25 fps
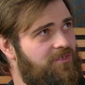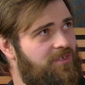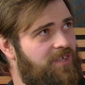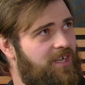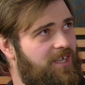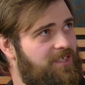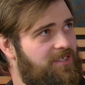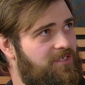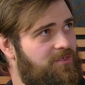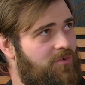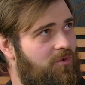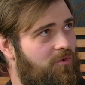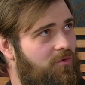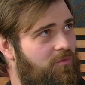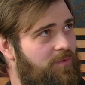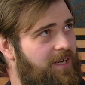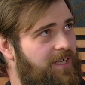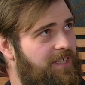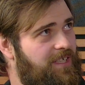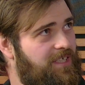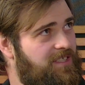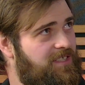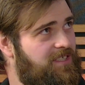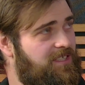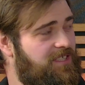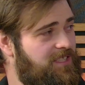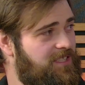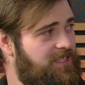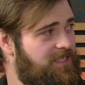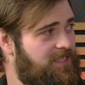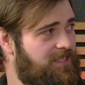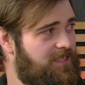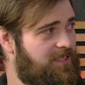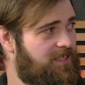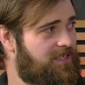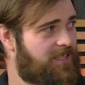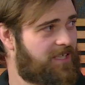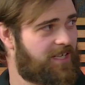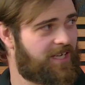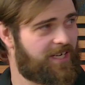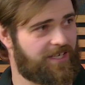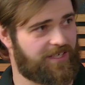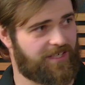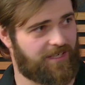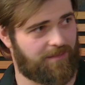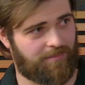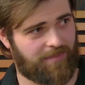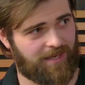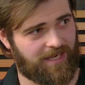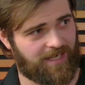you guys already see in
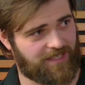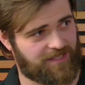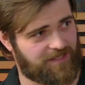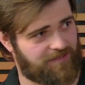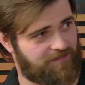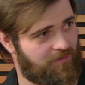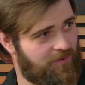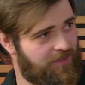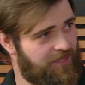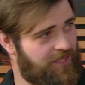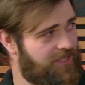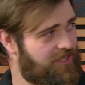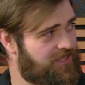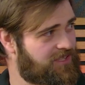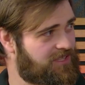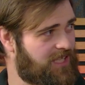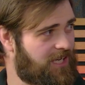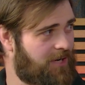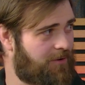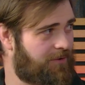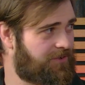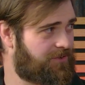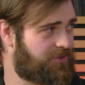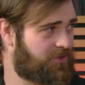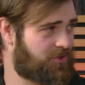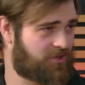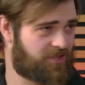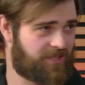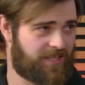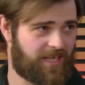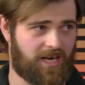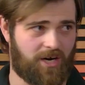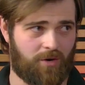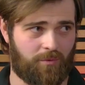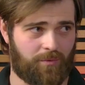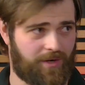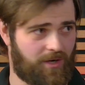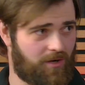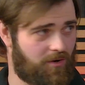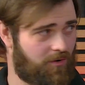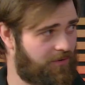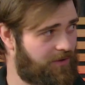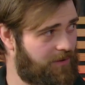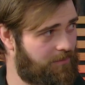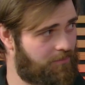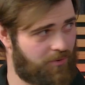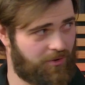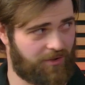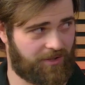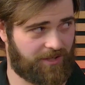the past for years now, and just now we are
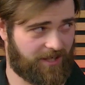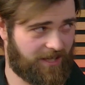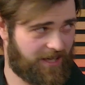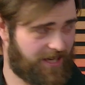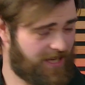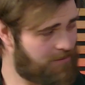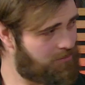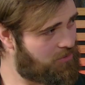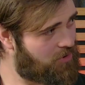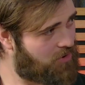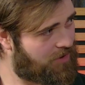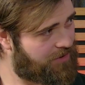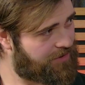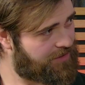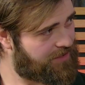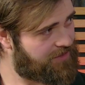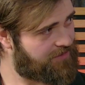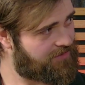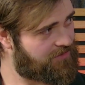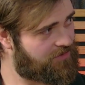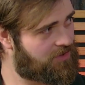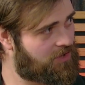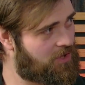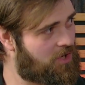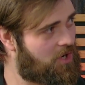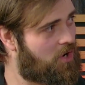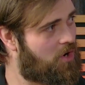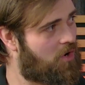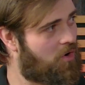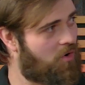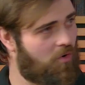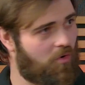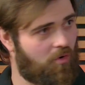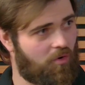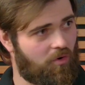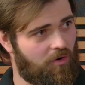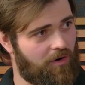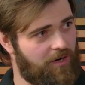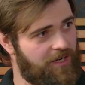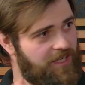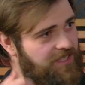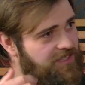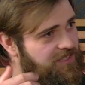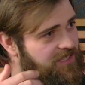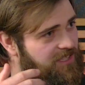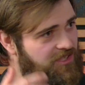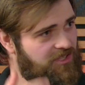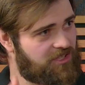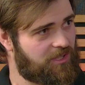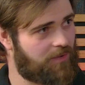only putting a label on it? Or is
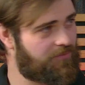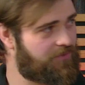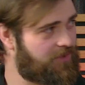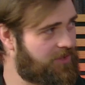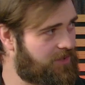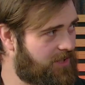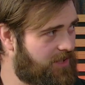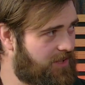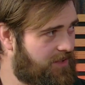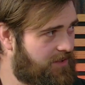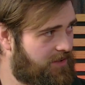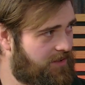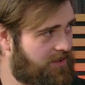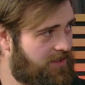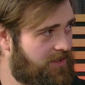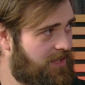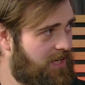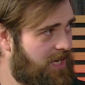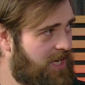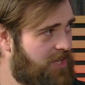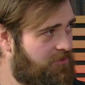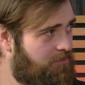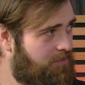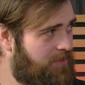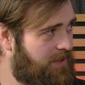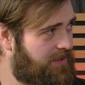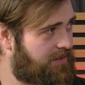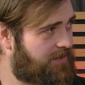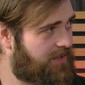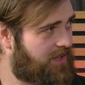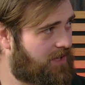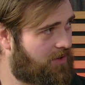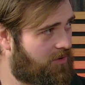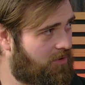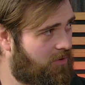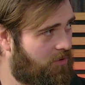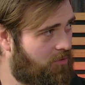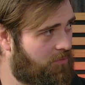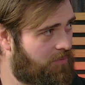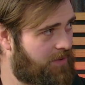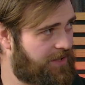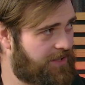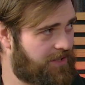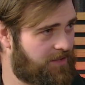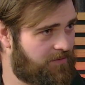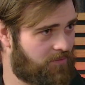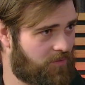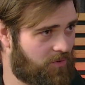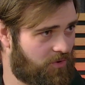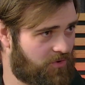this something that has been there
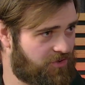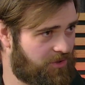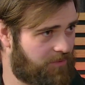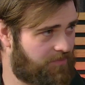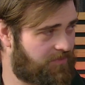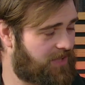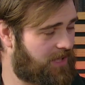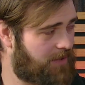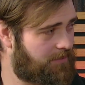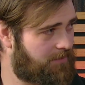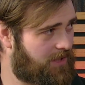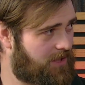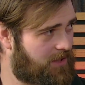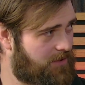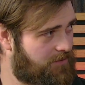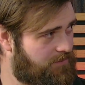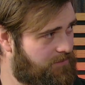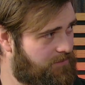already for some time now?